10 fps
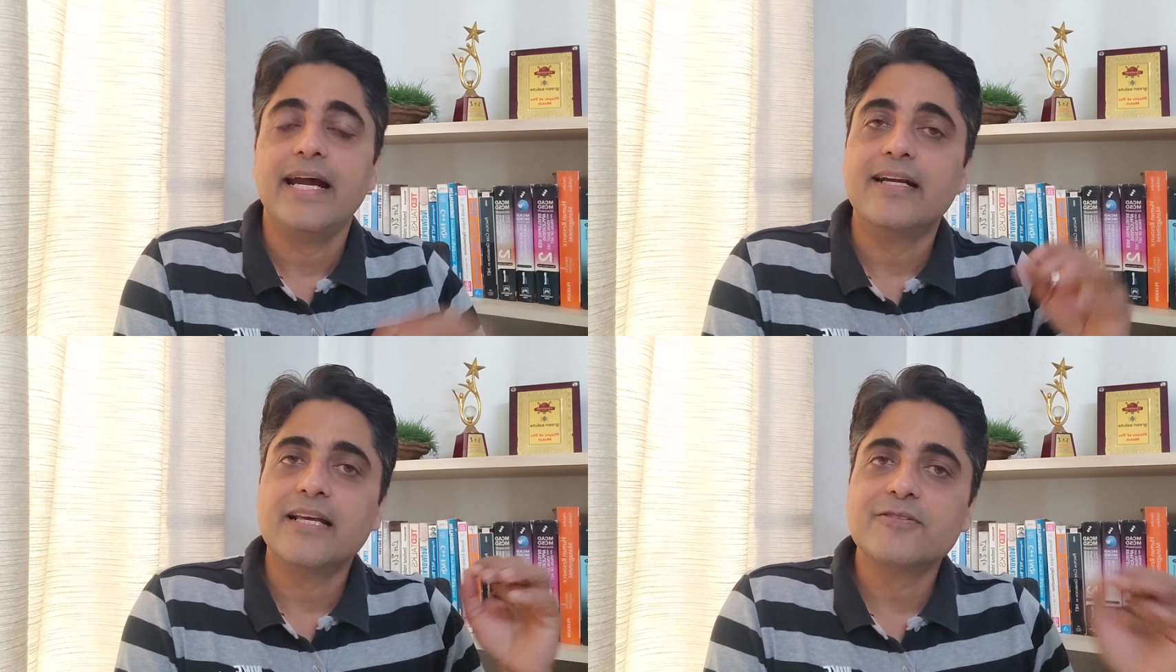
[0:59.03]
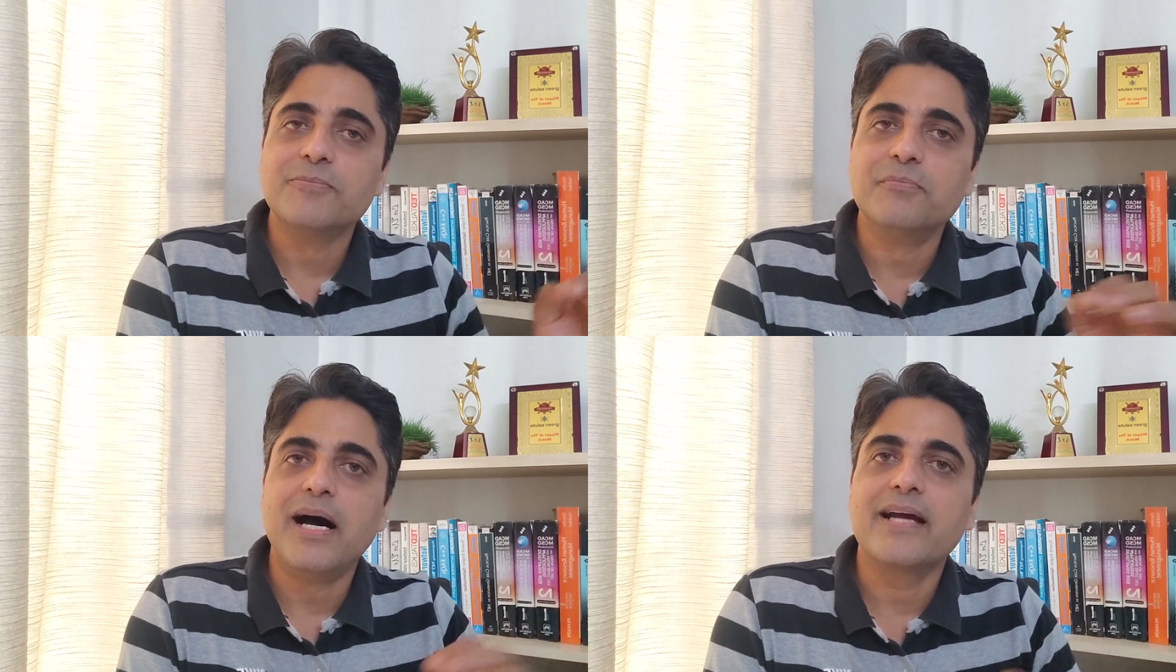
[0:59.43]
It
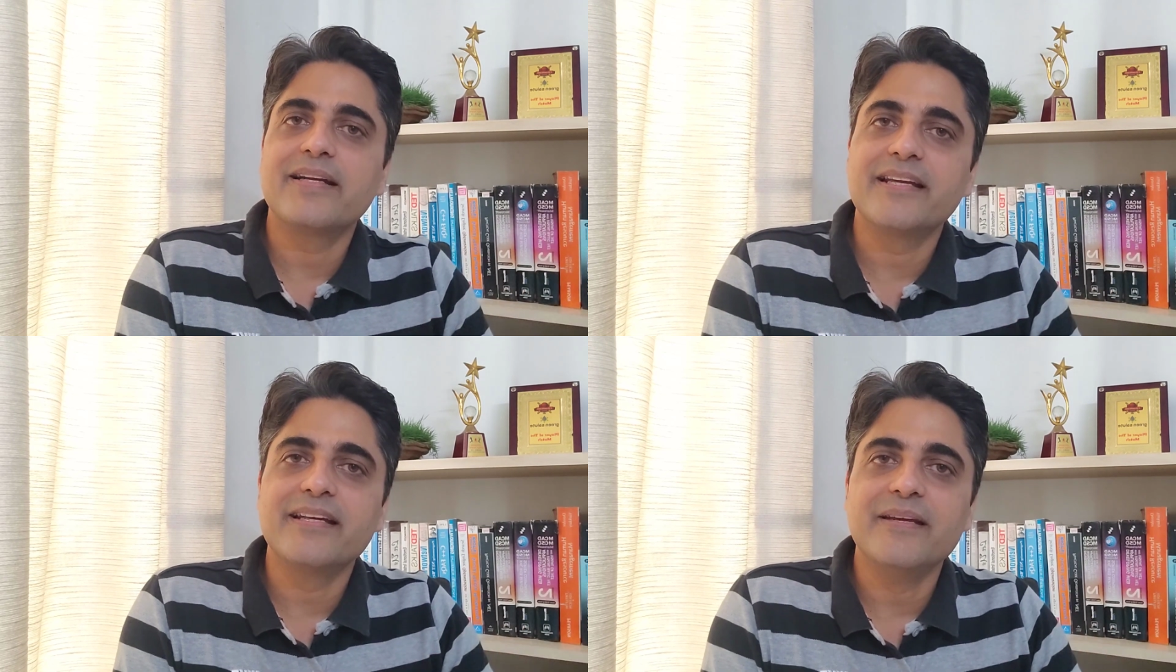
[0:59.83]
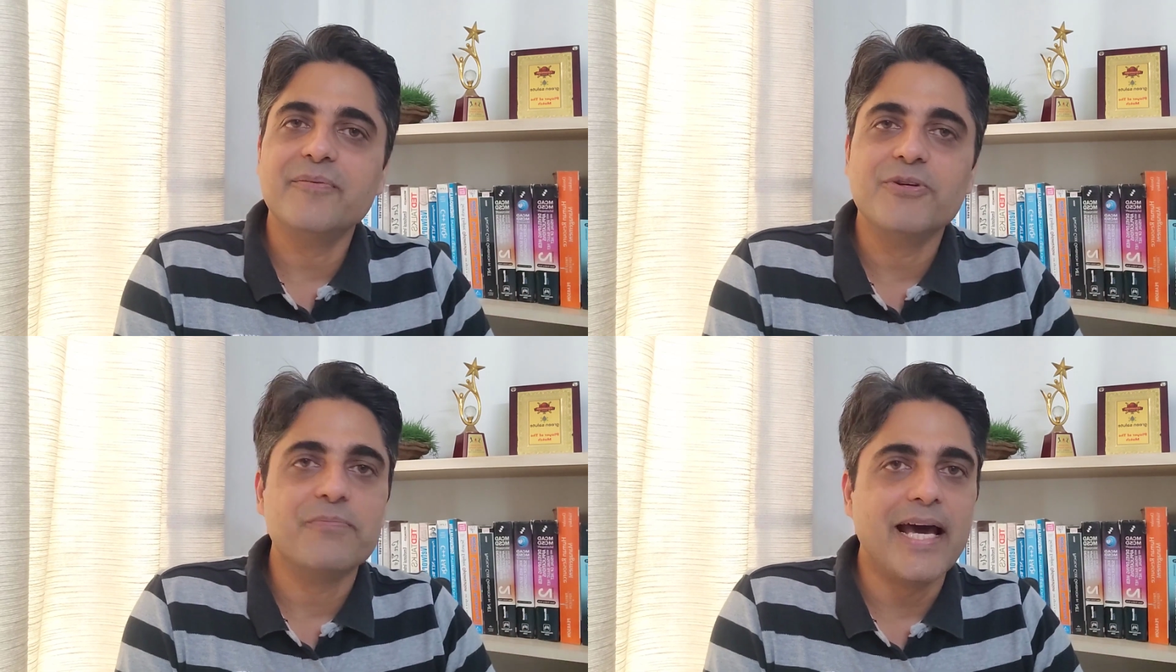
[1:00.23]
helps marketing
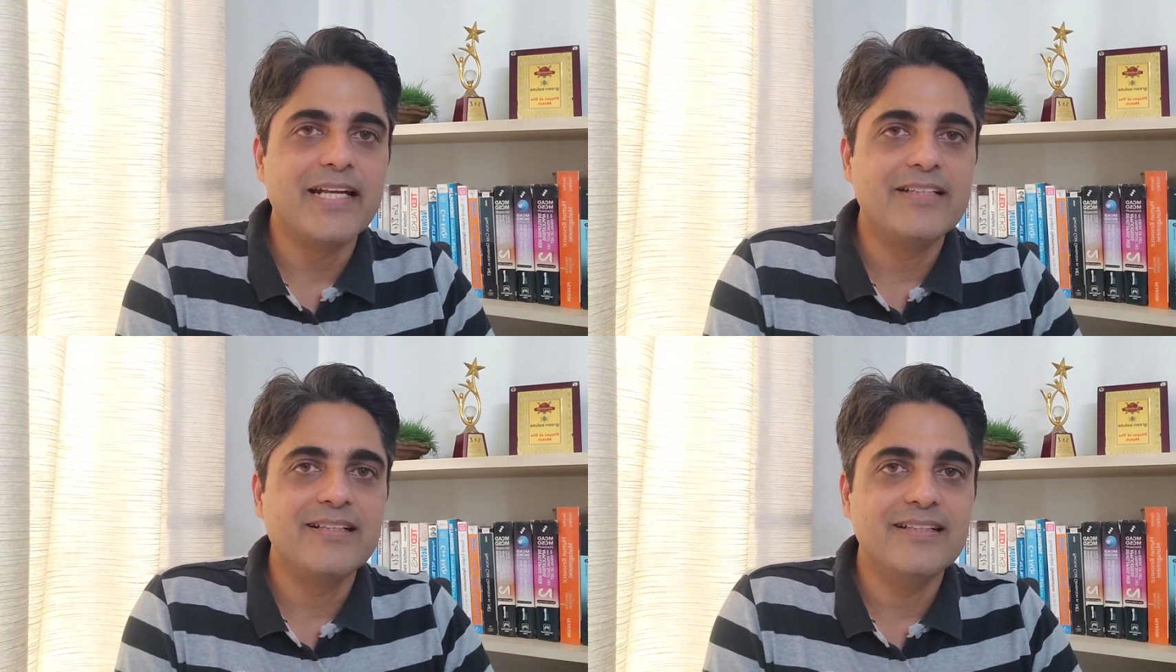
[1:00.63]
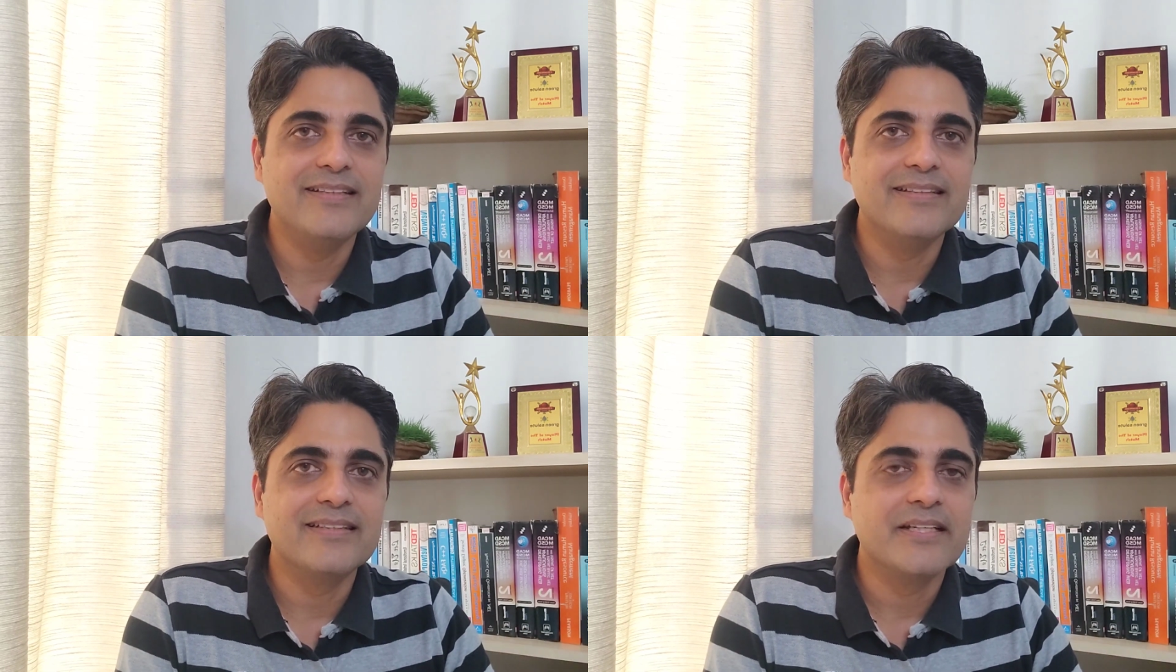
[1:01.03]
team to manage
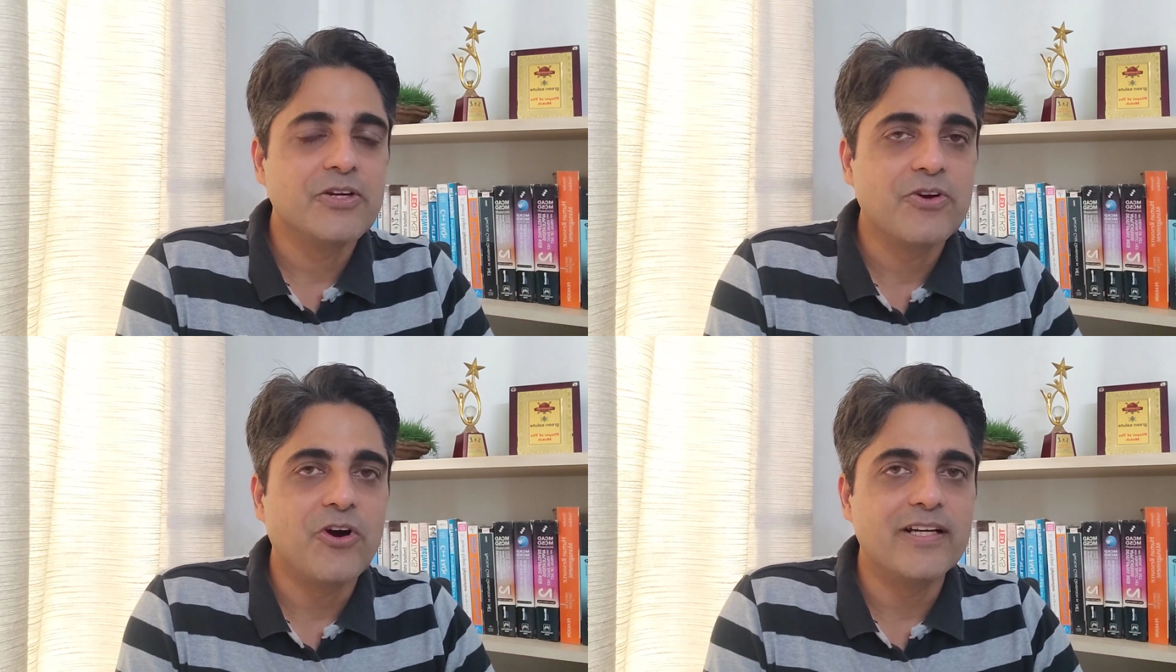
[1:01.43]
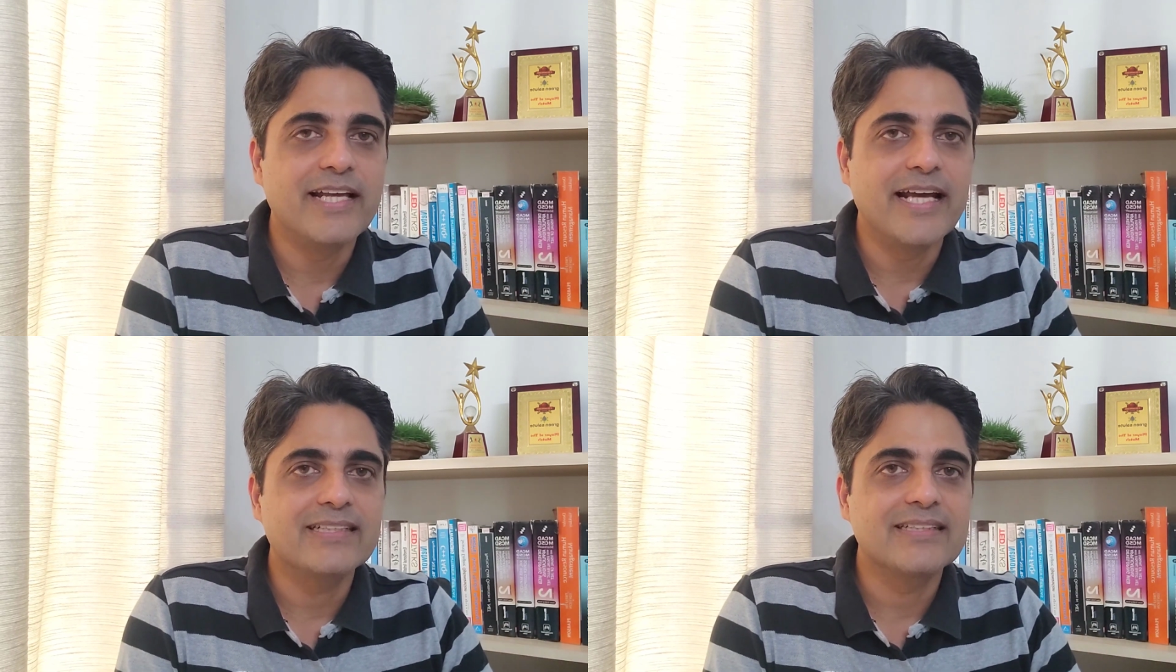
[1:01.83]
leads,
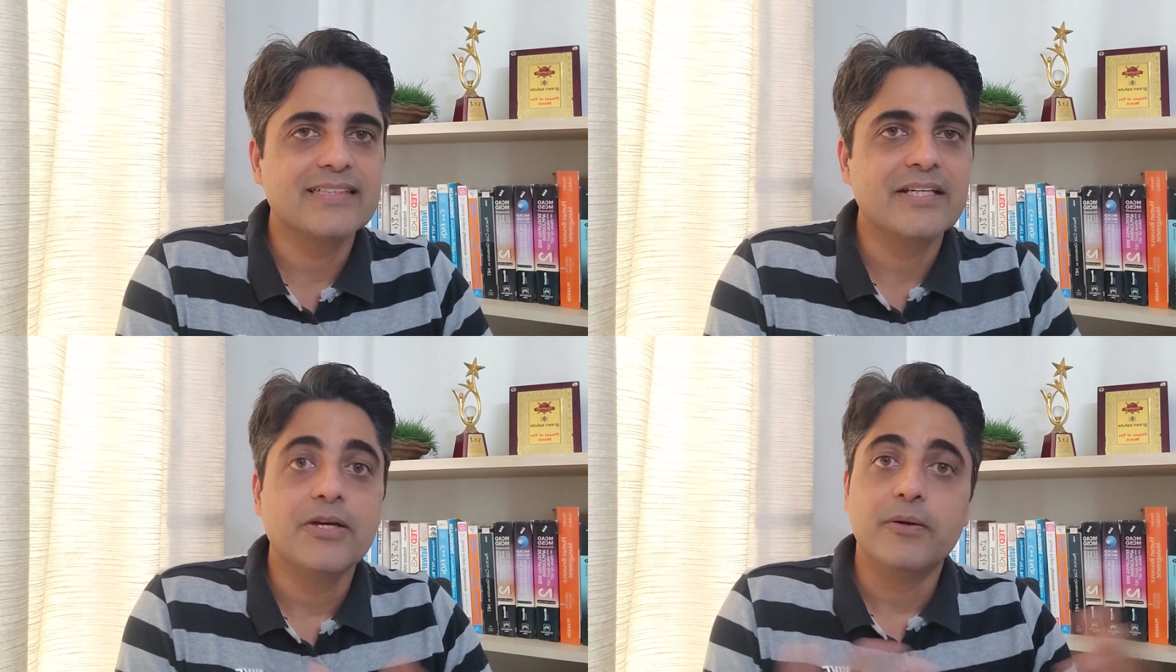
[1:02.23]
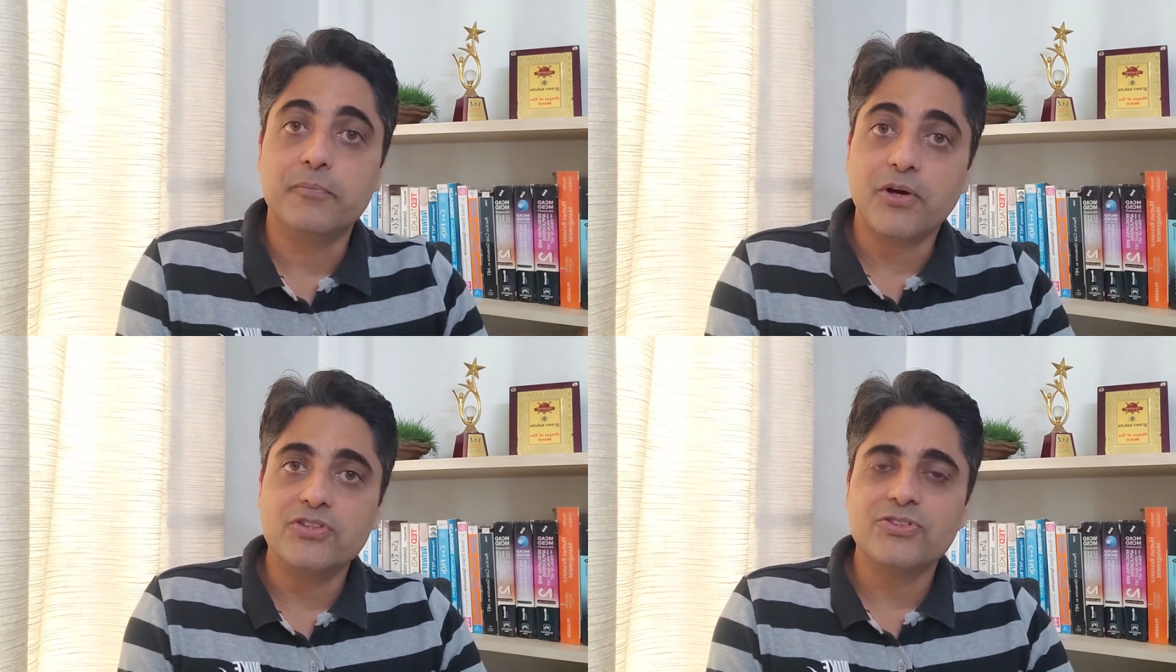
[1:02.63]
contacts,
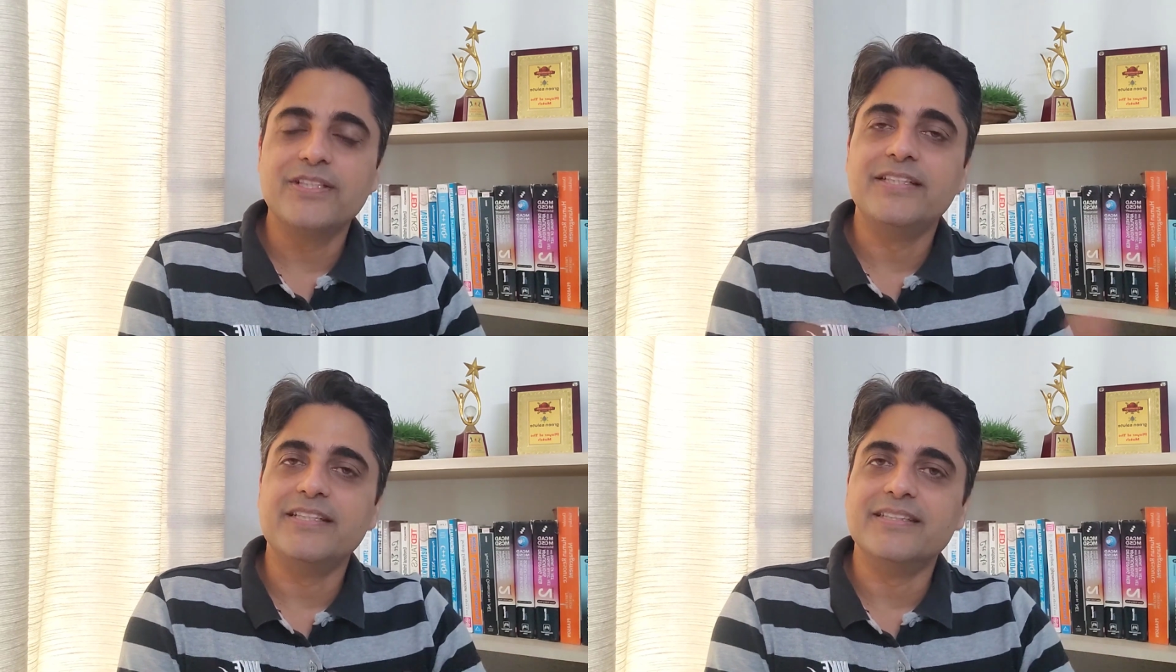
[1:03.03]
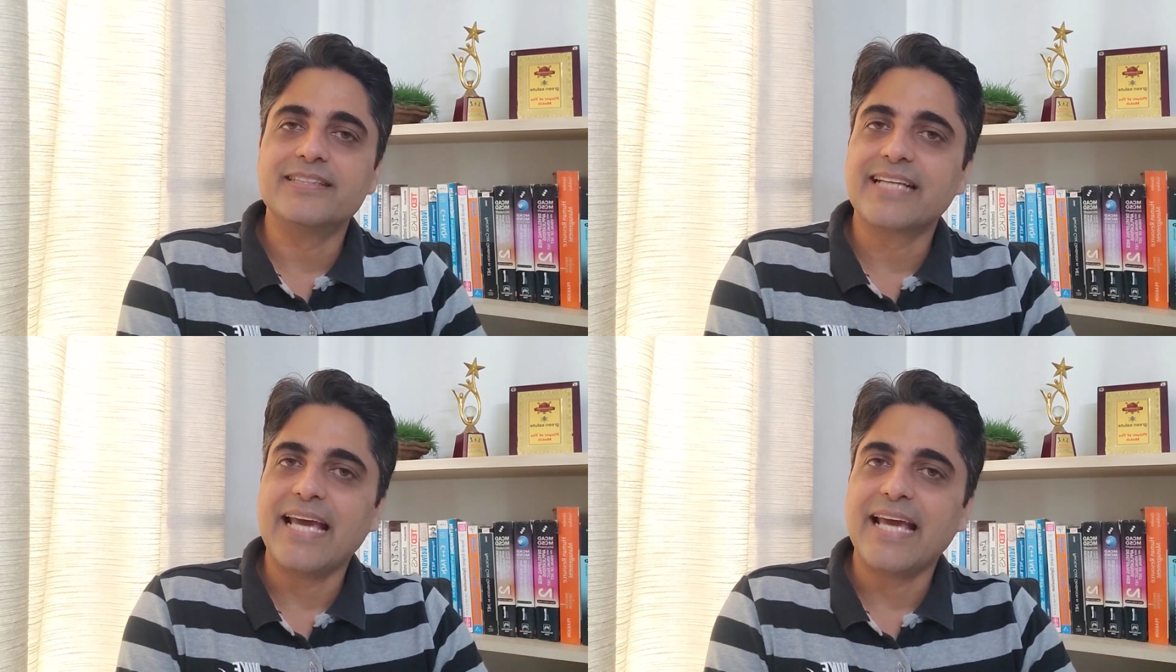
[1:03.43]
opportunities,